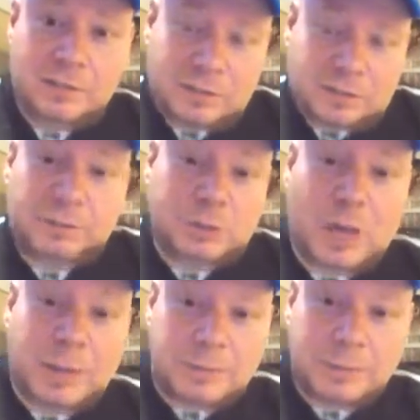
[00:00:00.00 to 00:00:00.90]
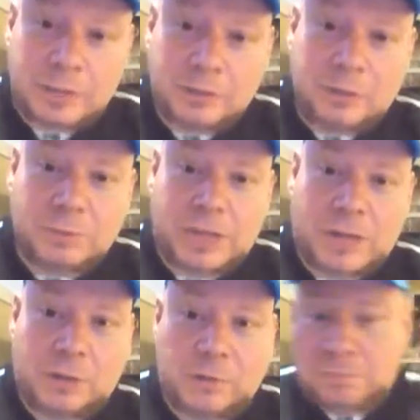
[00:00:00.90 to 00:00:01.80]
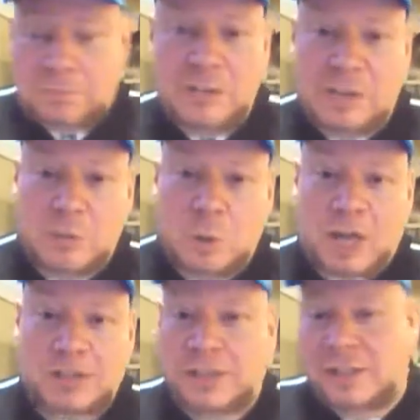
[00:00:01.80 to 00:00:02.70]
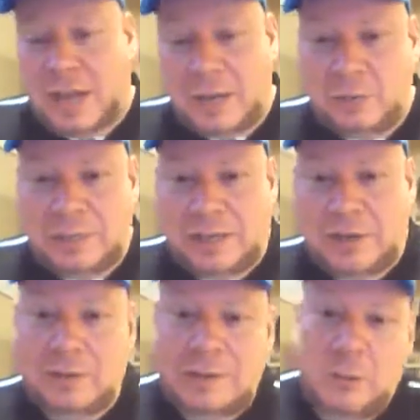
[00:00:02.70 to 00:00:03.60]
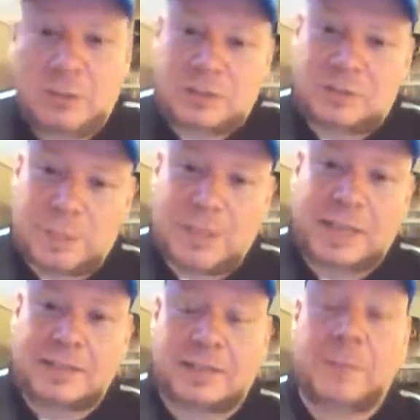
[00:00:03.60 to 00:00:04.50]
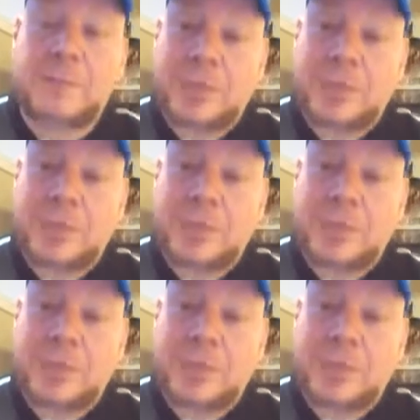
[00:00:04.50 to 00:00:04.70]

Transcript: subscribe to my YouTube channel. Never watch it. I don't care. That would just be nice.